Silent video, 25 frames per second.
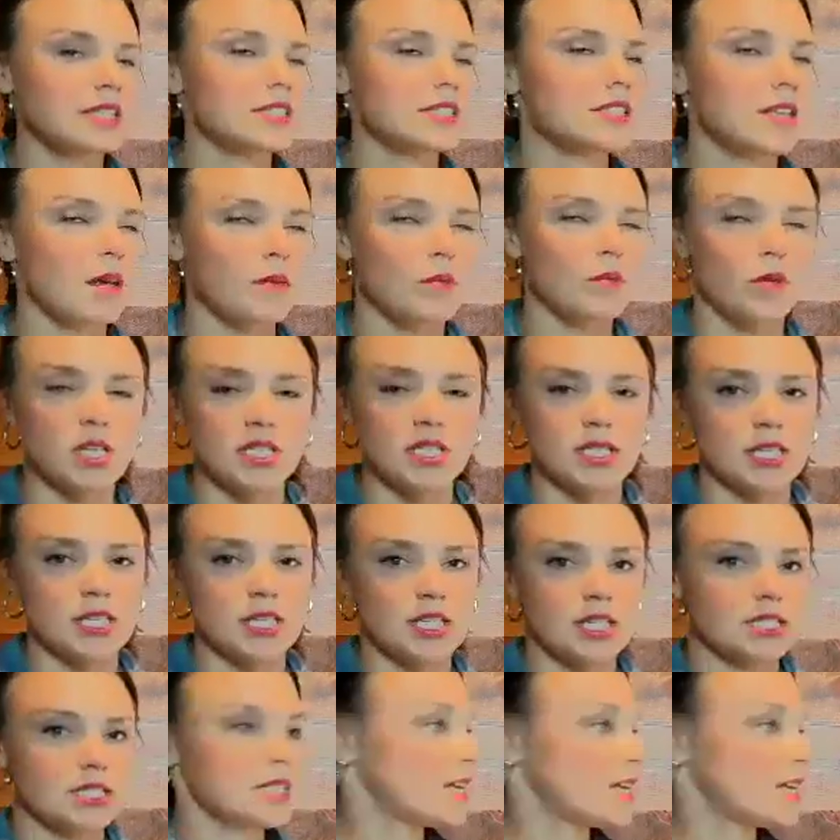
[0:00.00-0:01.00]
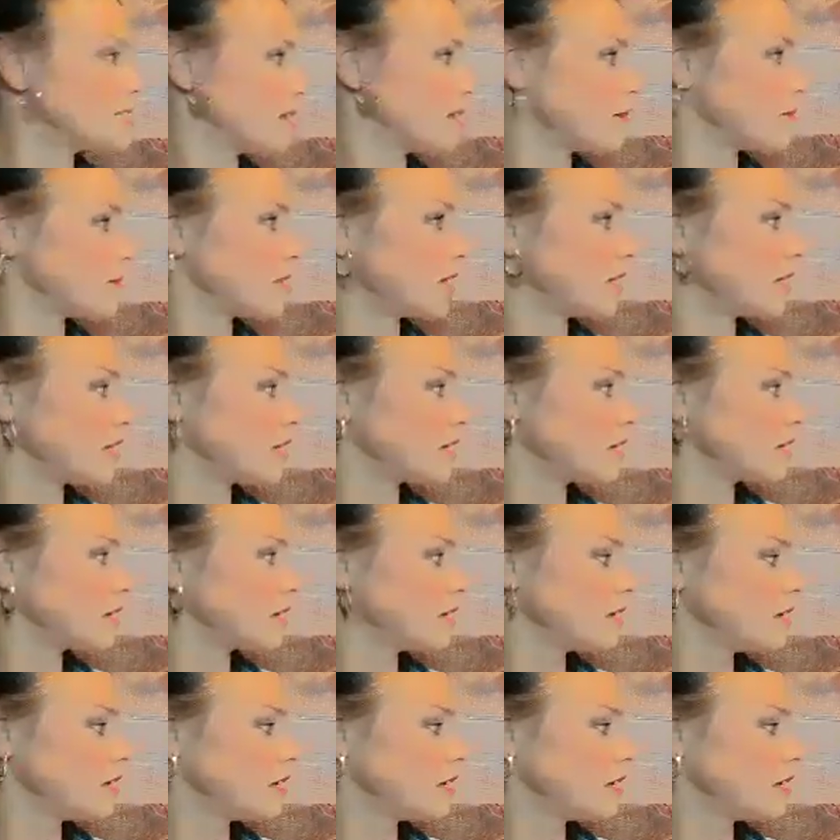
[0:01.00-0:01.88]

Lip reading: that someone is going to say something.